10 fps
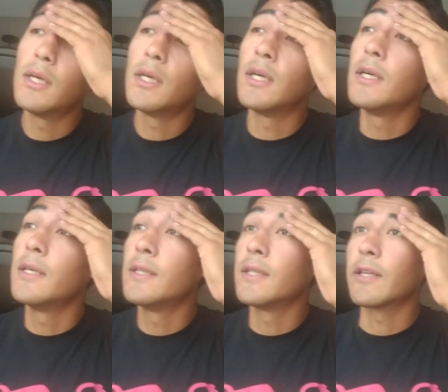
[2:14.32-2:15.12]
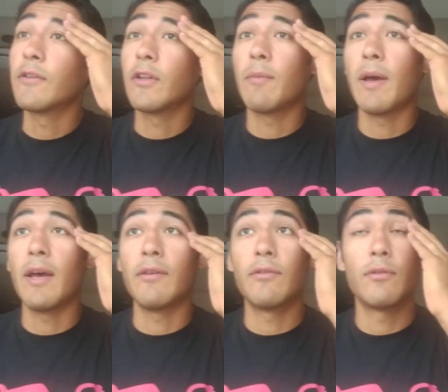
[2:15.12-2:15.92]
all to the
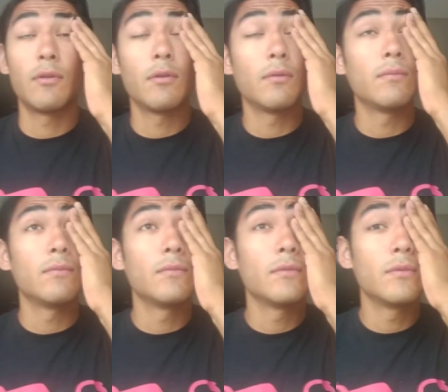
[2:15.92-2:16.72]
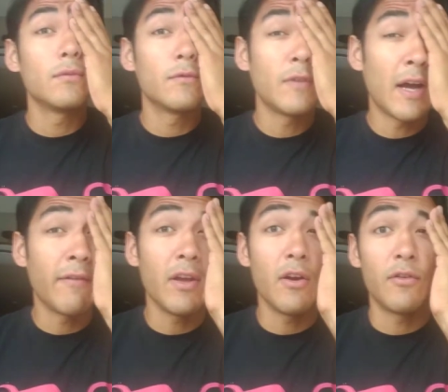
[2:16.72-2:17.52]
past
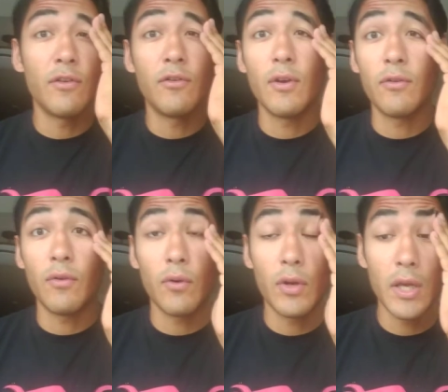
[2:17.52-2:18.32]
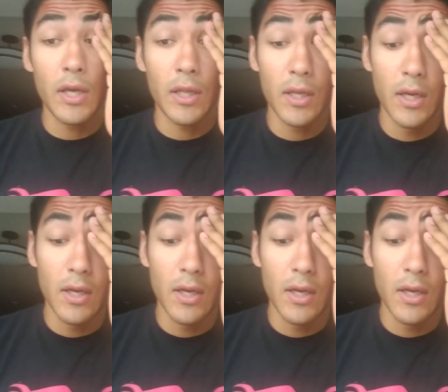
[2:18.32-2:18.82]
five years since 2013,